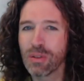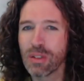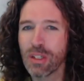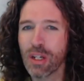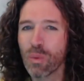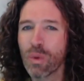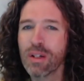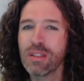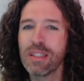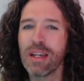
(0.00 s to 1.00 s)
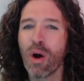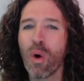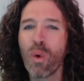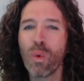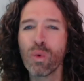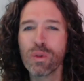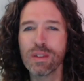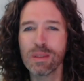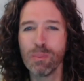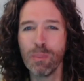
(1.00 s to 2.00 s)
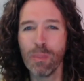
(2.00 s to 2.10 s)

You know, where's the oldest